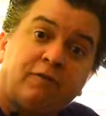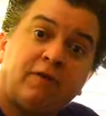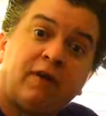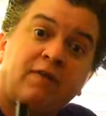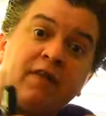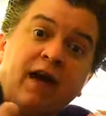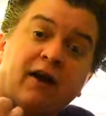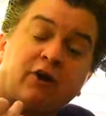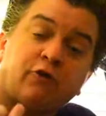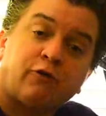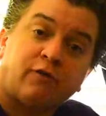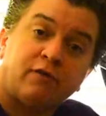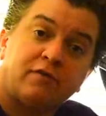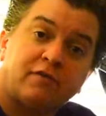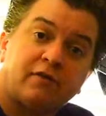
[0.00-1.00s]
in that
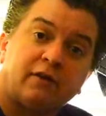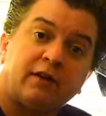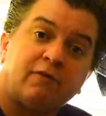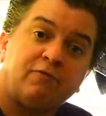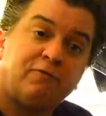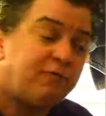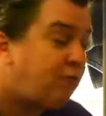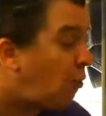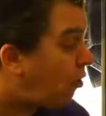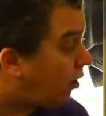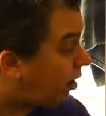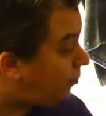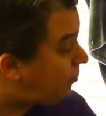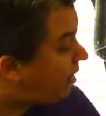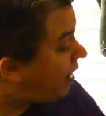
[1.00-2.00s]
crystalline
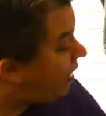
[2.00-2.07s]
form.